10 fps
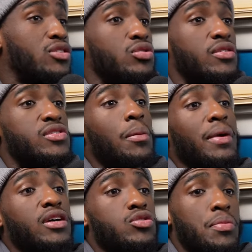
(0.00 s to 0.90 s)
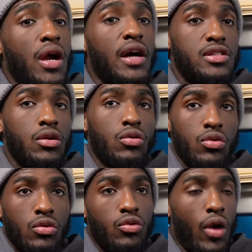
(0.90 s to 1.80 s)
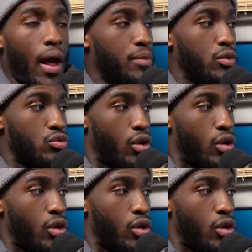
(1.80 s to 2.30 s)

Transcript: too is if somebody else opens their eyes, they'll grab you and